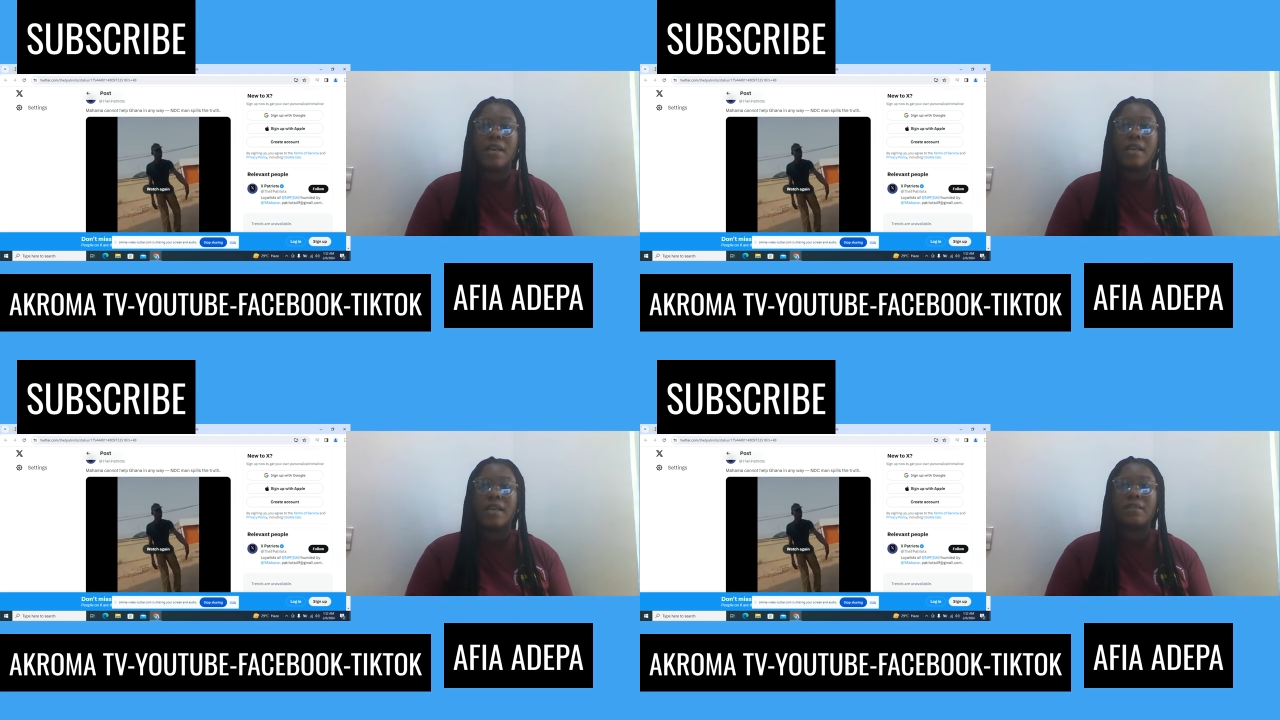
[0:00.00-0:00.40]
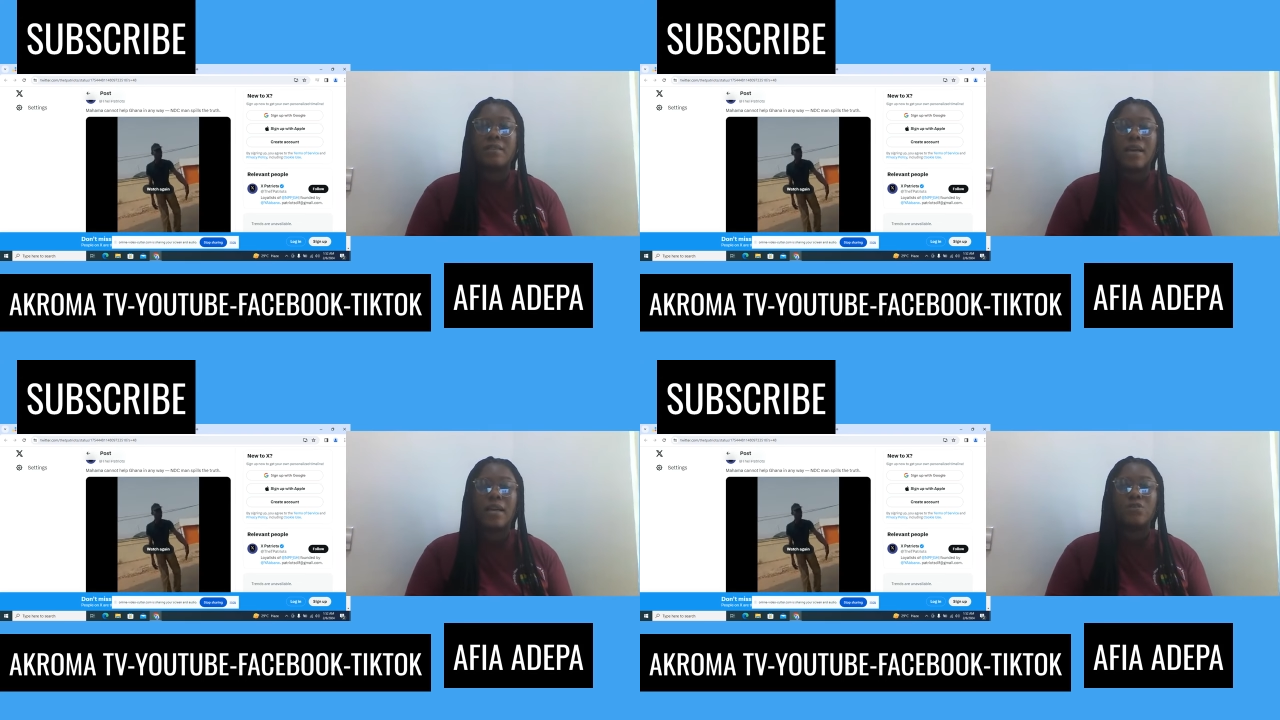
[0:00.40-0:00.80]
Yes,
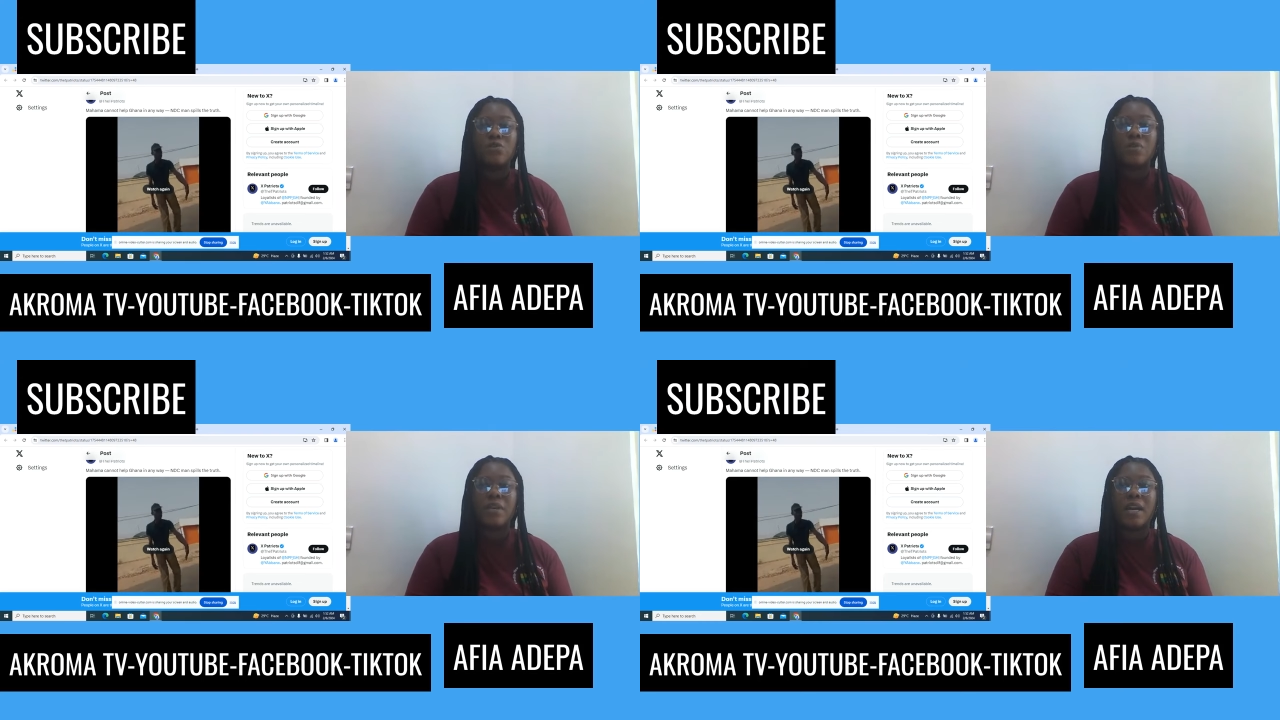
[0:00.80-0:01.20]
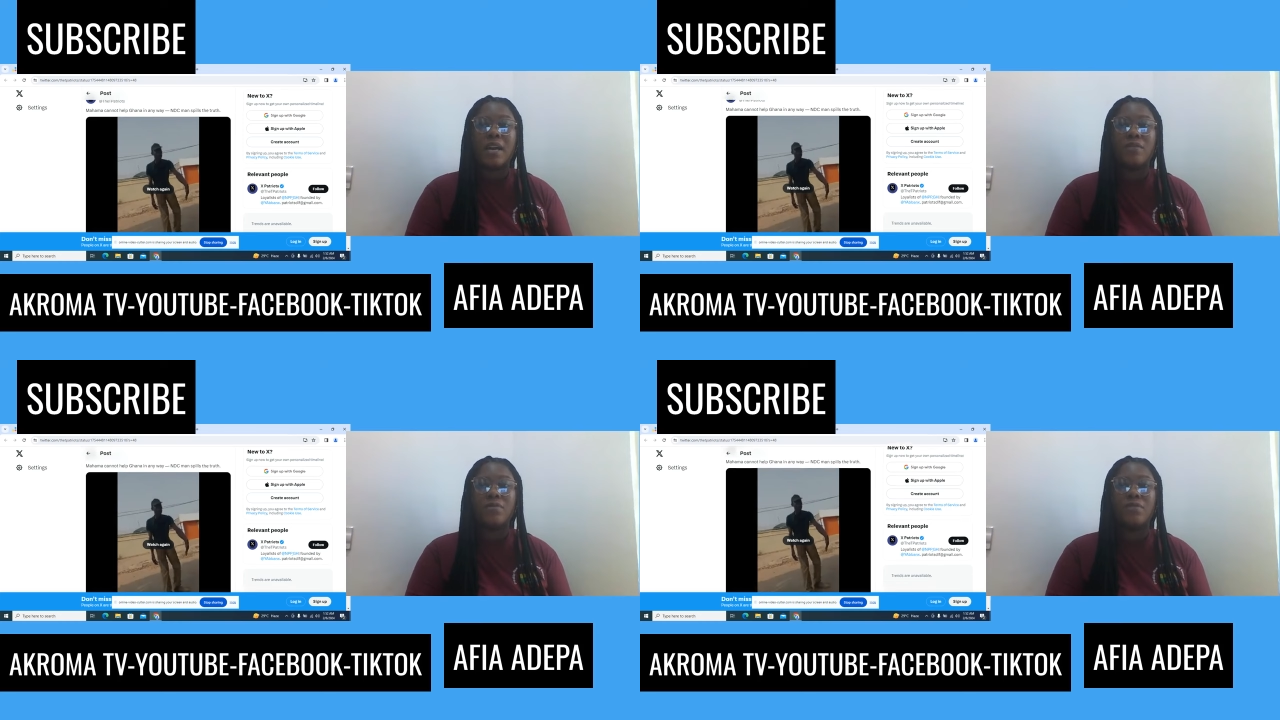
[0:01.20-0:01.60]
I saw me
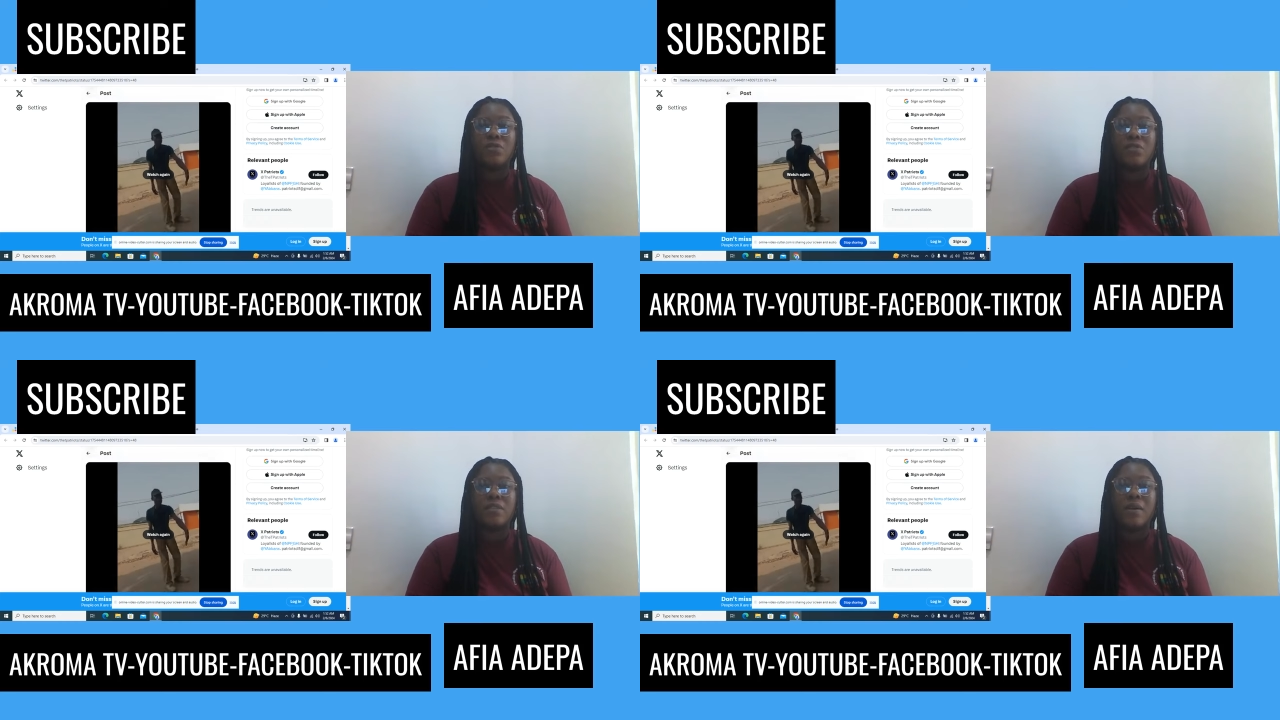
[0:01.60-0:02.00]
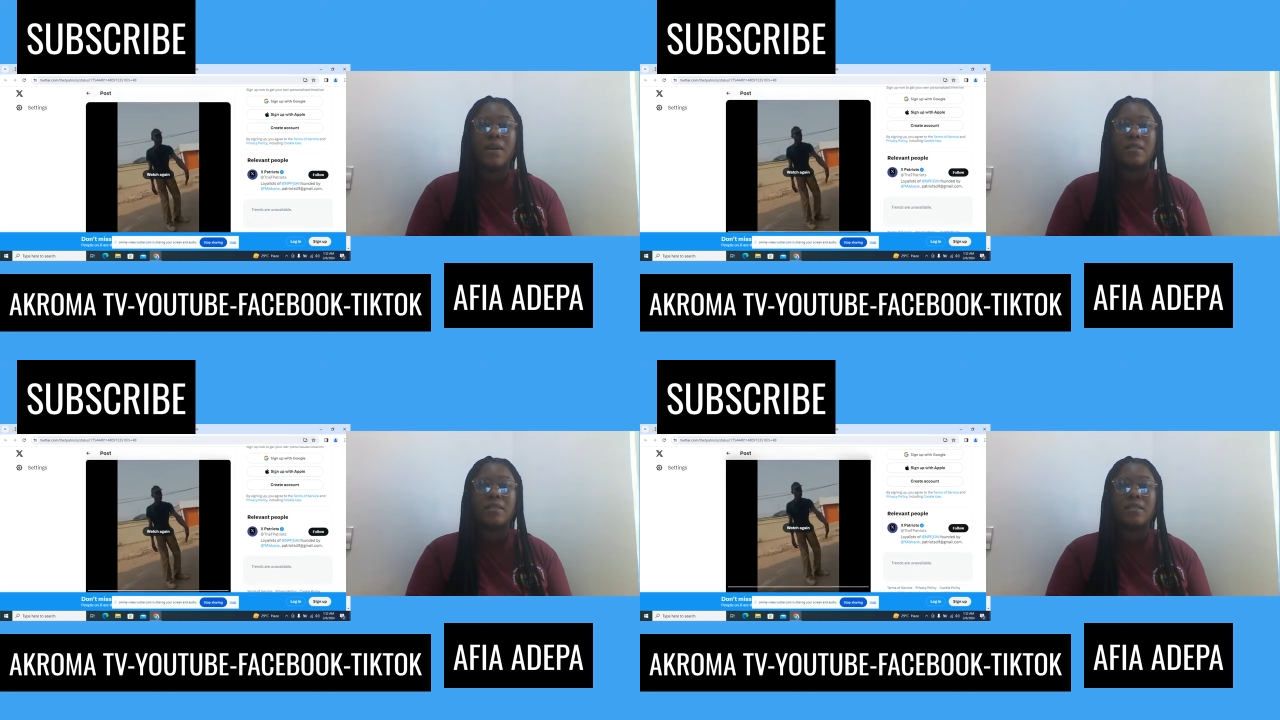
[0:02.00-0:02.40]
after her video. You know,
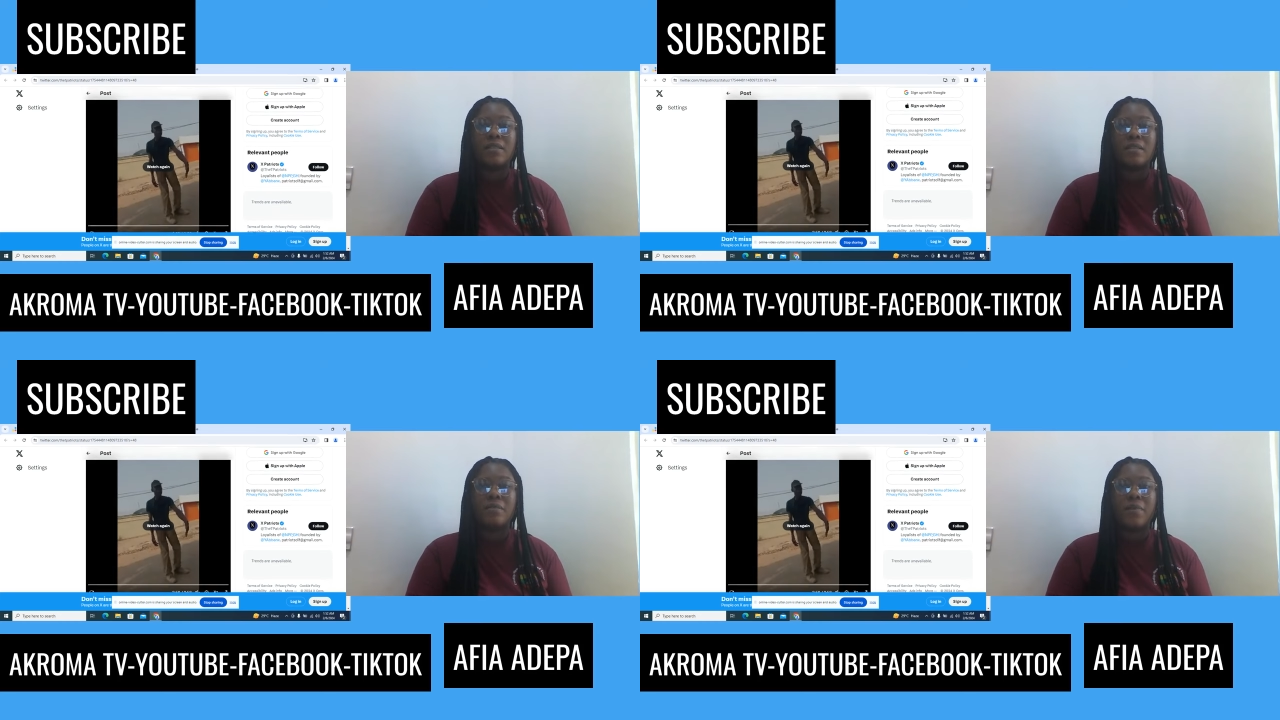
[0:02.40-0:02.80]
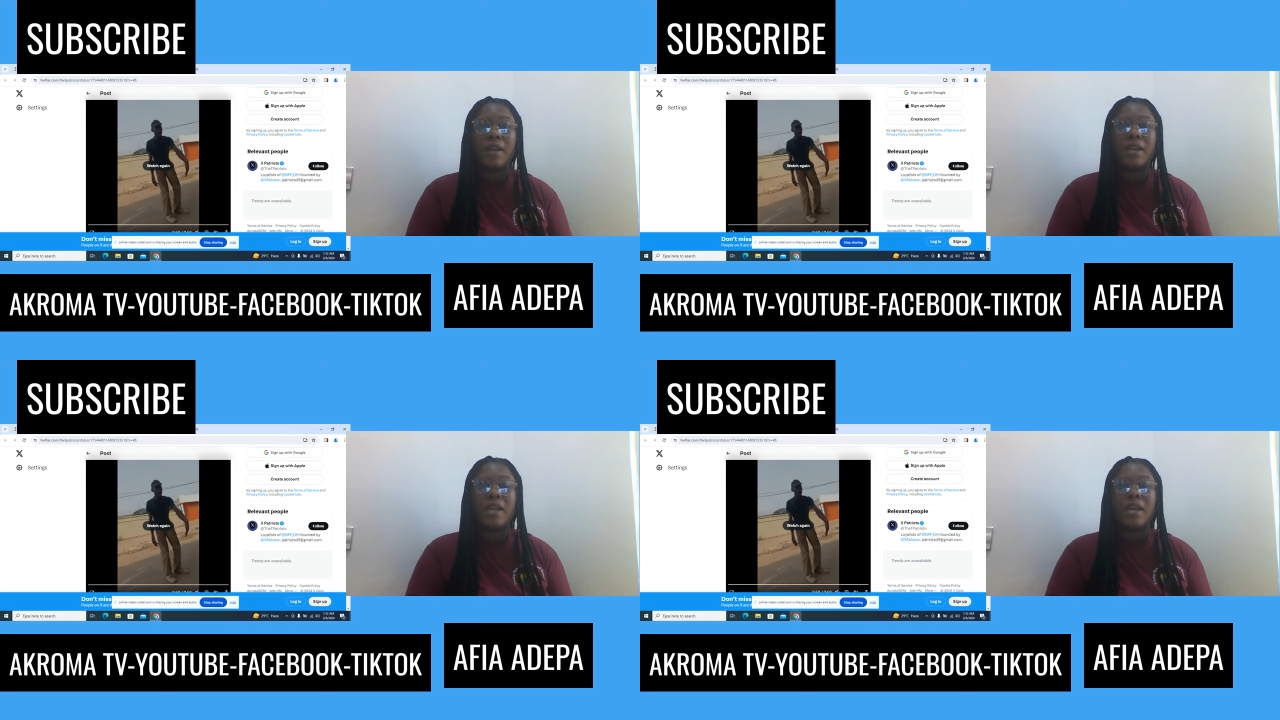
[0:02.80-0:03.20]
I said, "Did you break?"